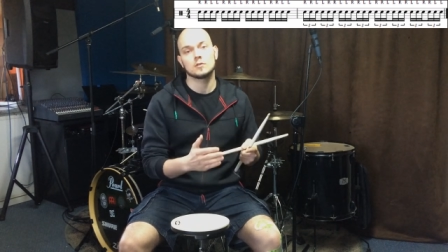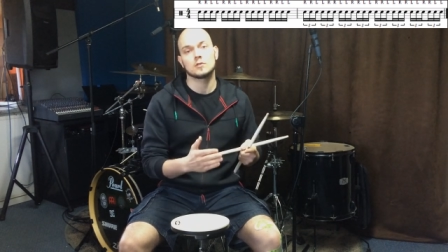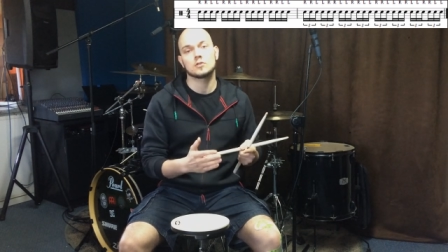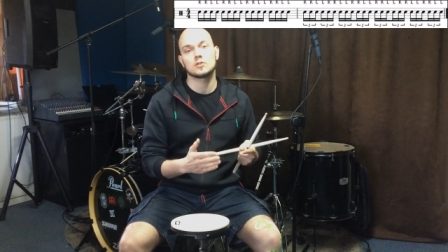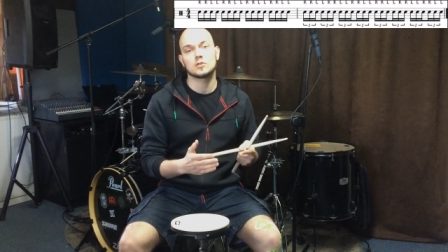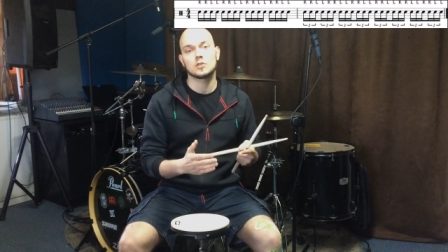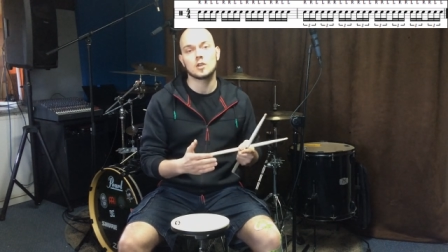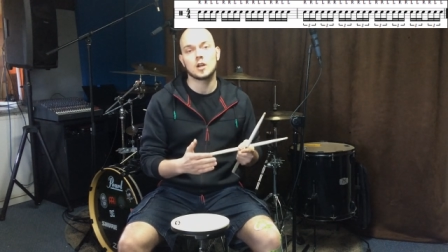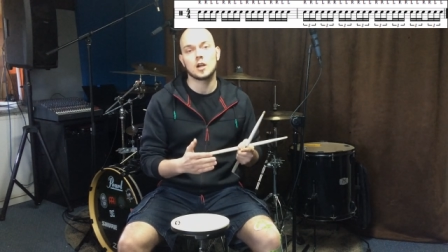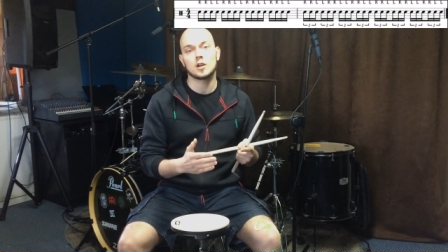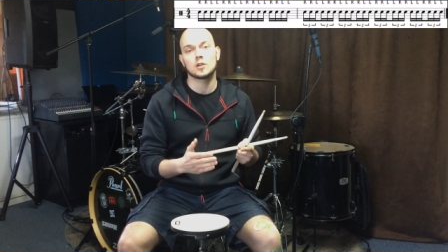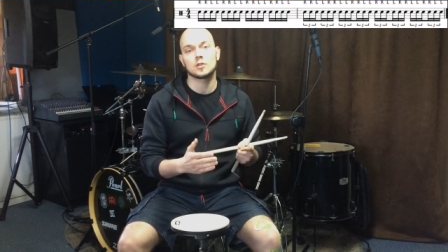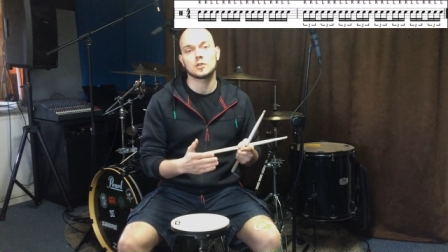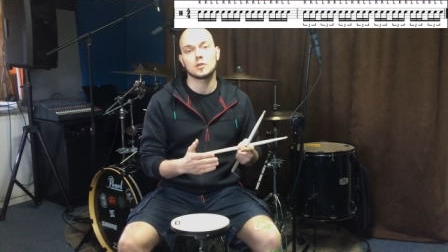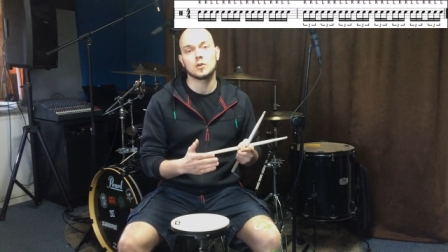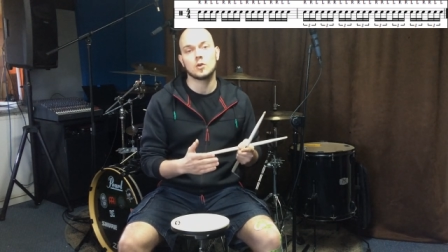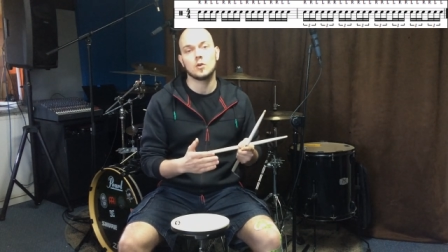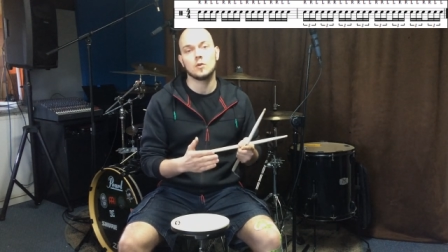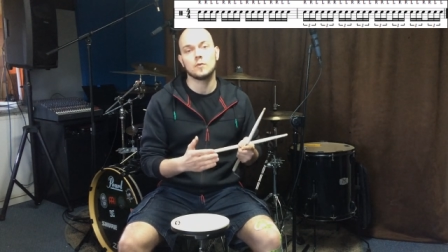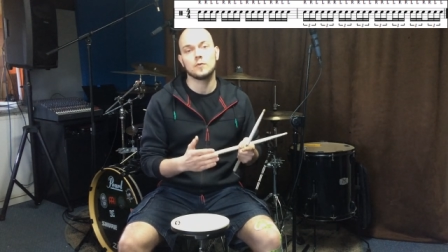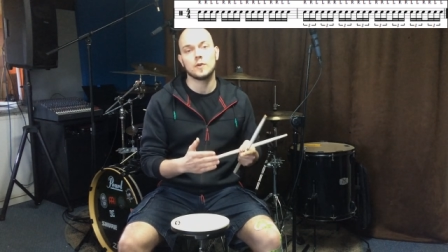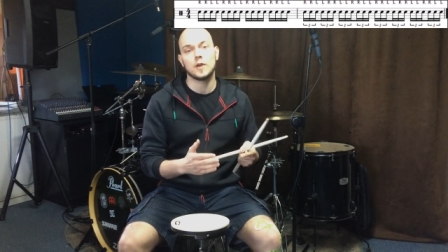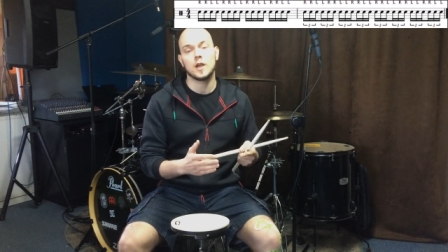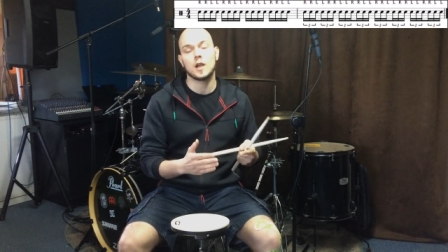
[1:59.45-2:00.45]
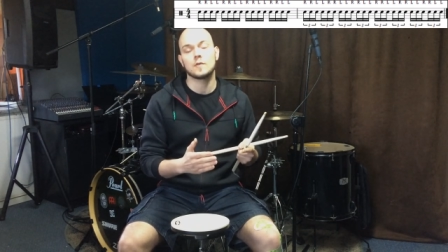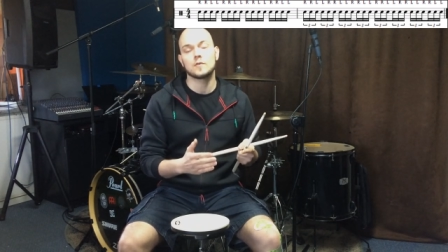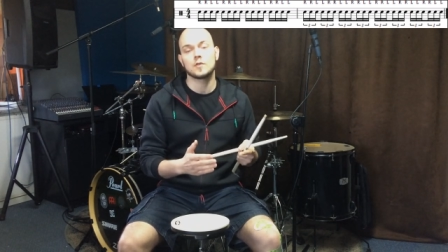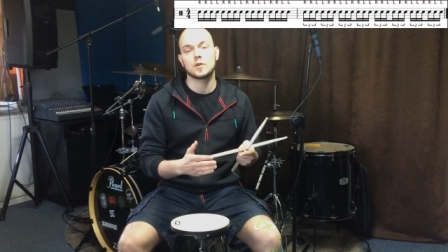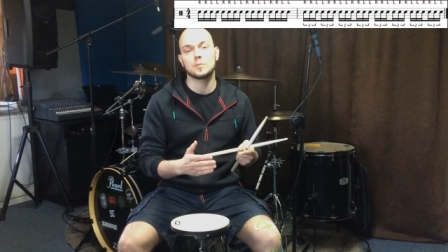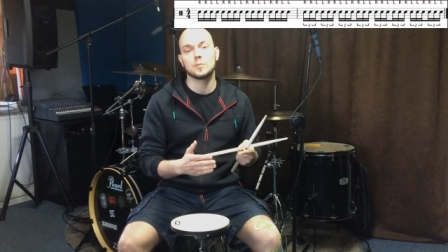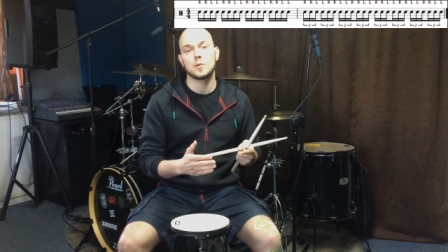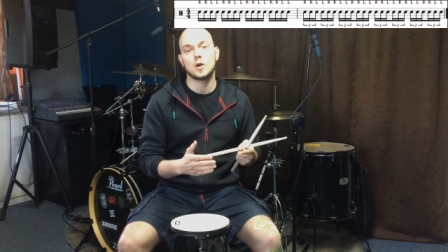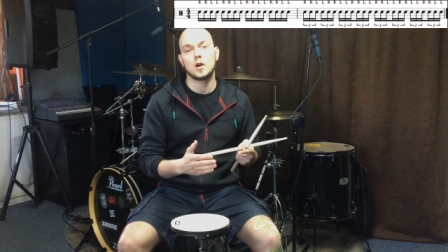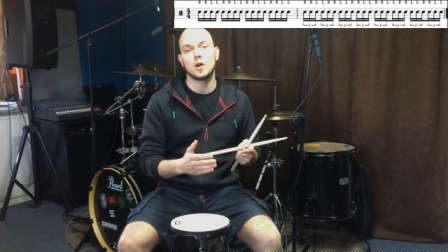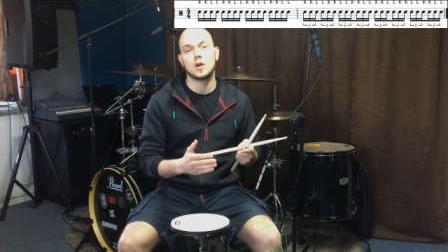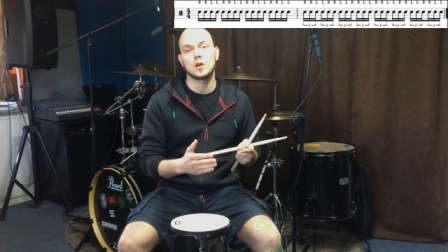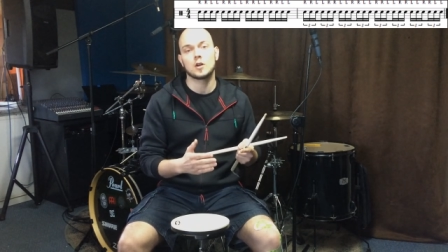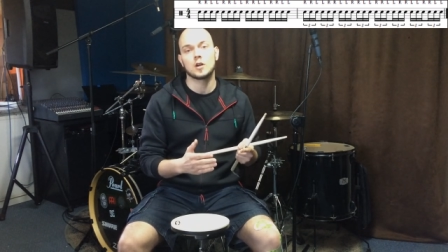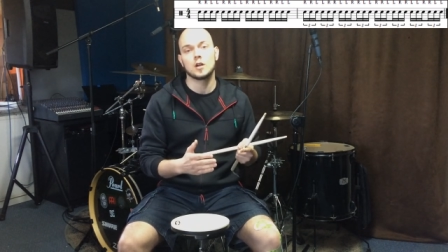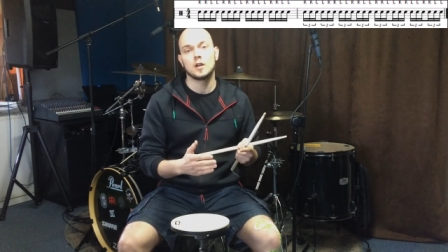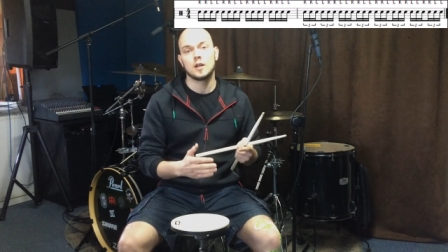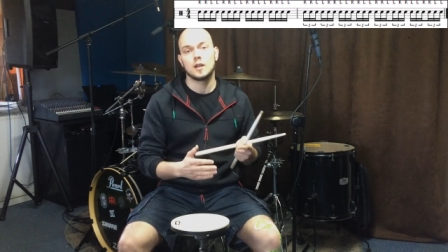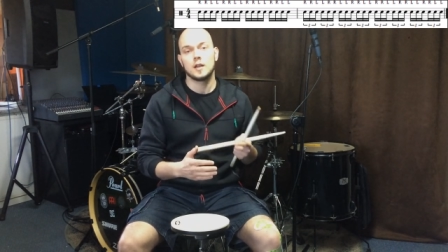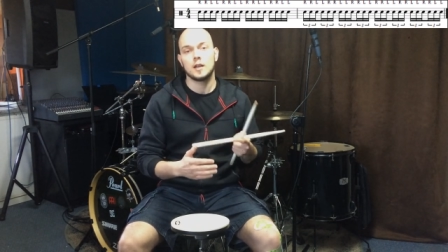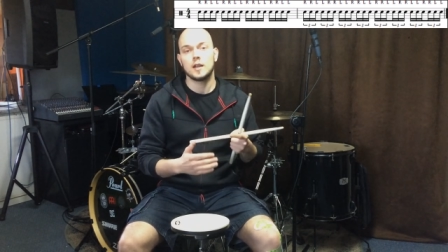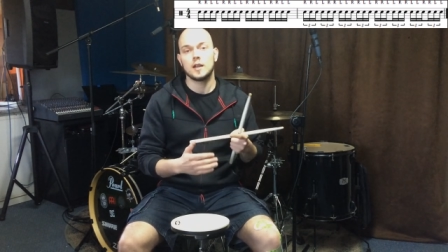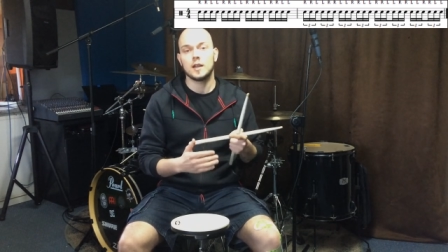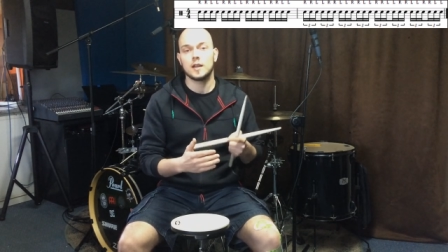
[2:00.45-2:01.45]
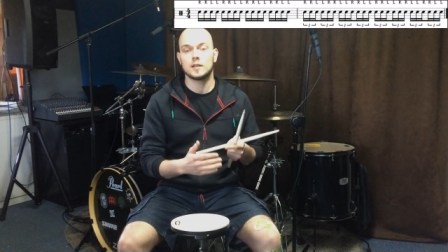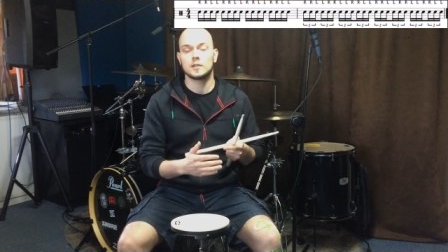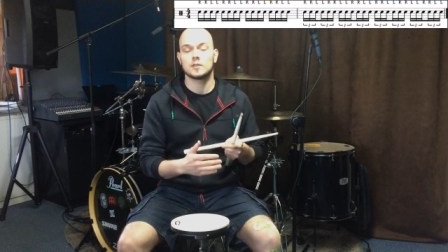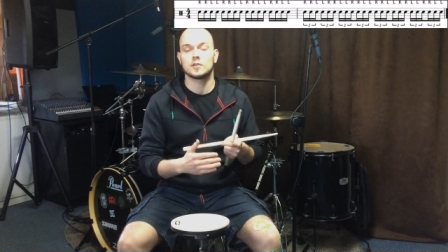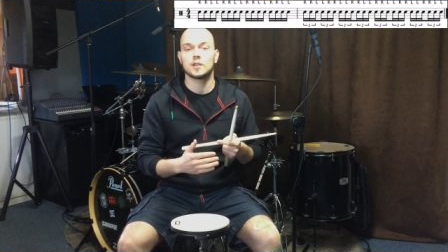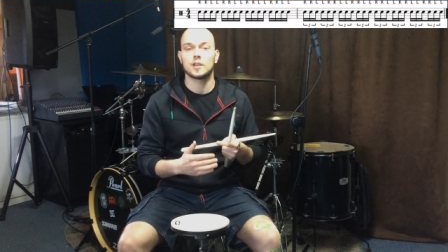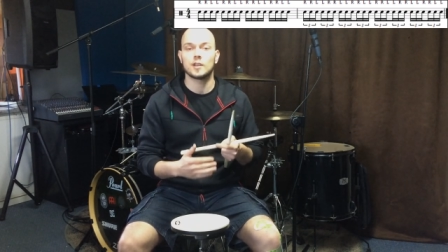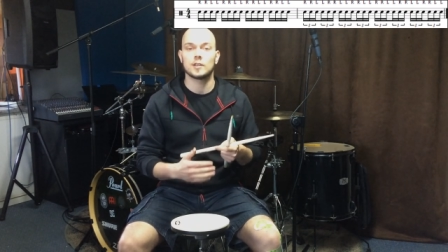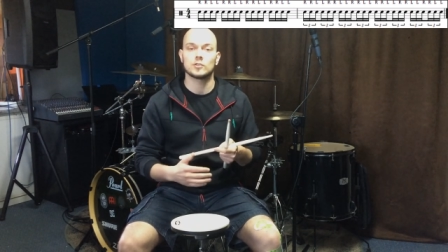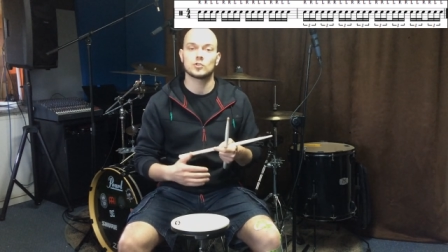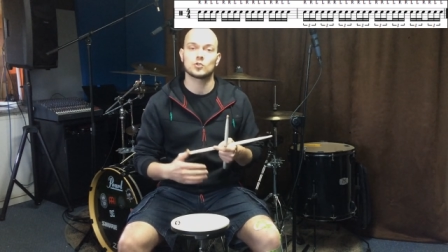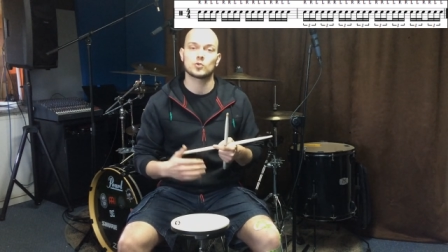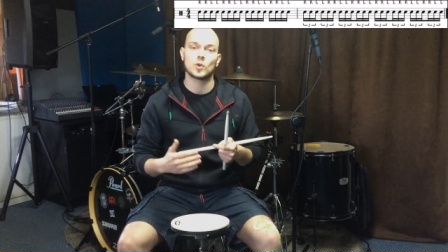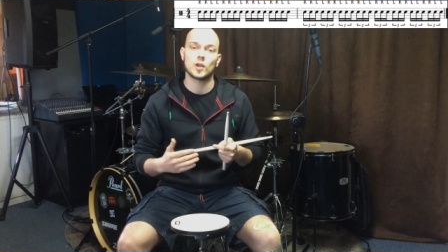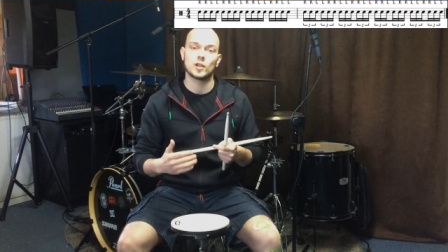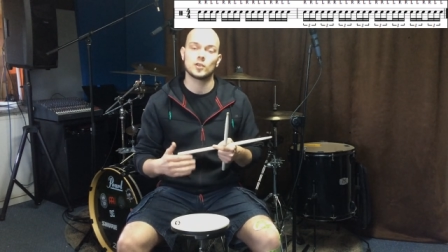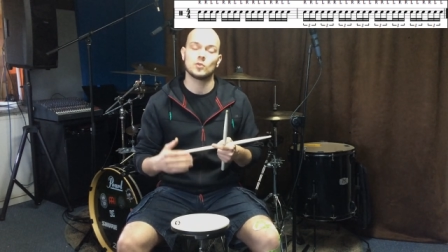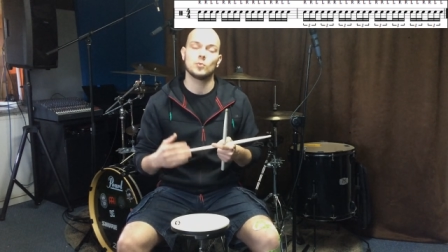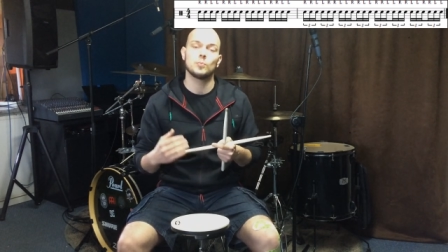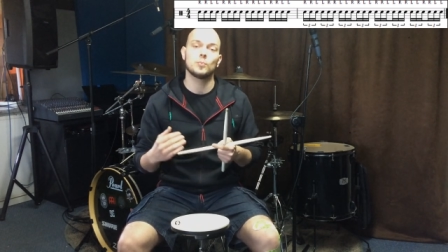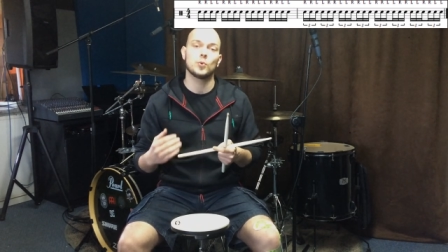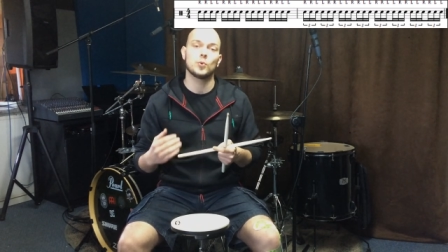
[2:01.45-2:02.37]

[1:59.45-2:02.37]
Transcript: start of every bar and then try to